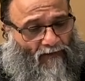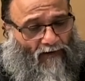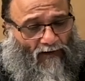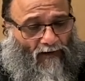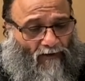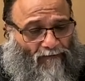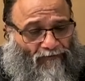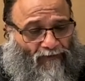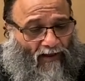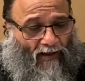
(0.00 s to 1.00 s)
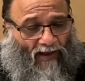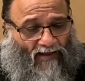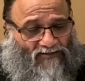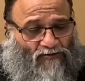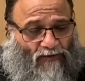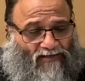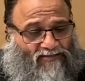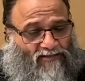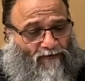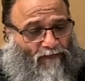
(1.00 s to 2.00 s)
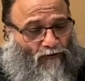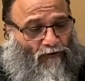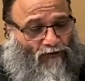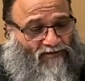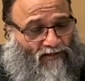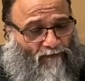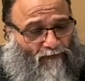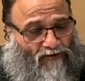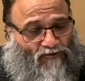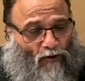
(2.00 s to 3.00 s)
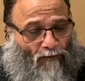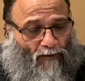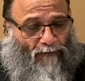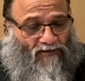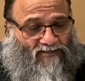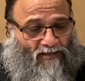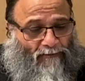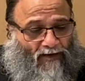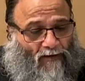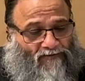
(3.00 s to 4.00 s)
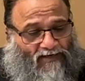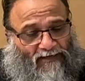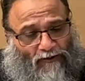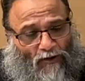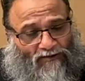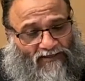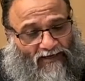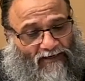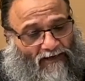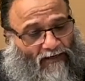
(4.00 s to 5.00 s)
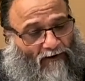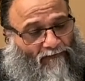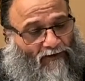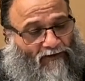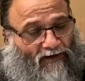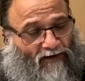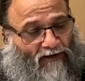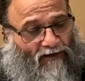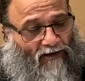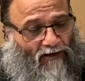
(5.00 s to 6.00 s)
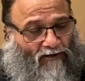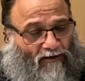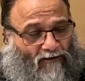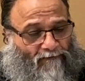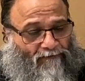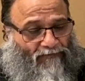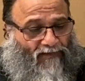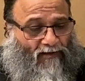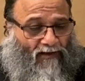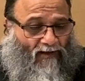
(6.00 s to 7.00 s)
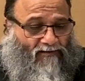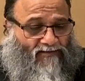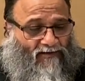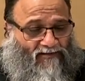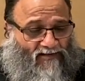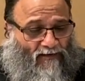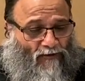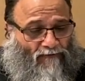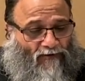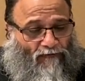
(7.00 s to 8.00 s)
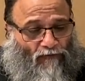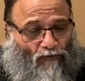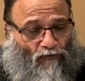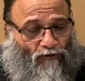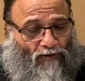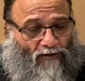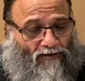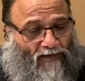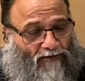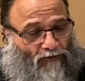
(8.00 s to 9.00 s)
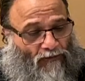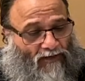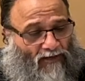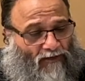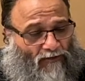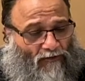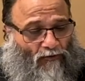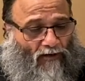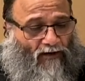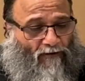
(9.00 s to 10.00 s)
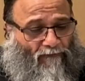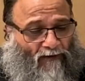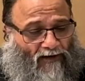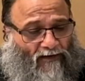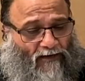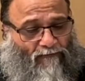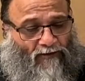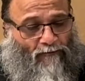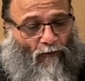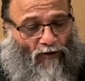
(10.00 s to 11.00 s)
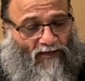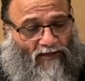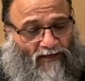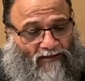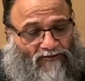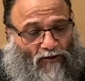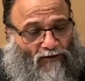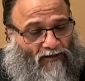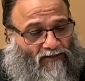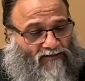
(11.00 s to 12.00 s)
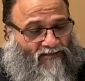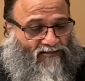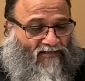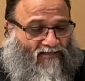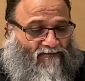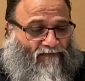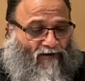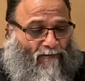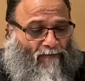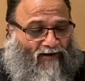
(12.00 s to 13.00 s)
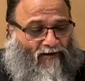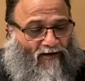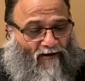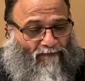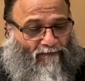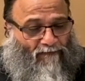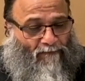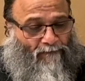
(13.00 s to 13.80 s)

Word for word: Huh. As you can see for yourself, a sober person becomes intoxicated after drinking liquor as a result of the food that you eat, you are afflicted with bodily disorders such as phlegm and cough.